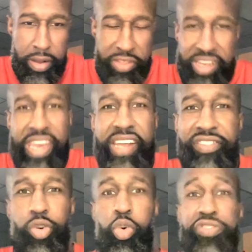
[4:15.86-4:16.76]
the
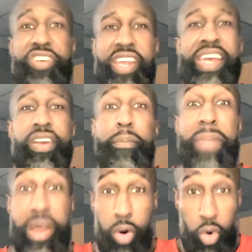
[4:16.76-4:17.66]
kids who were sitting in the
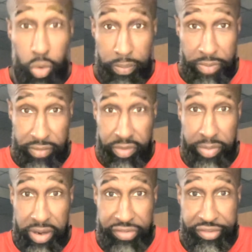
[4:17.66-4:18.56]
middle of the
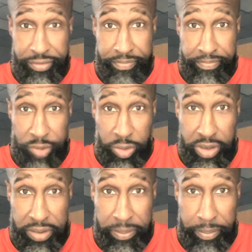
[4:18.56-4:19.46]
bus,
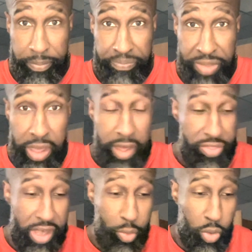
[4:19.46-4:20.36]
okay,
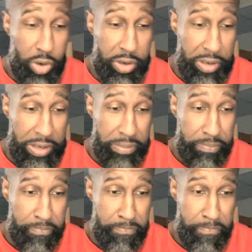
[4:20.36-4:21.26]
they would
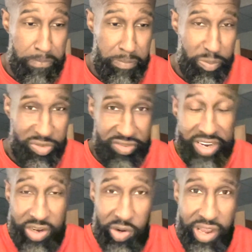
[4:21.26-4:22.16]

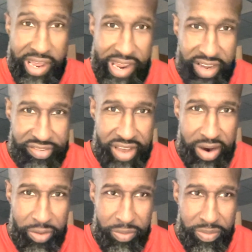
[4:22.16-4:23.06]
stick their legs out,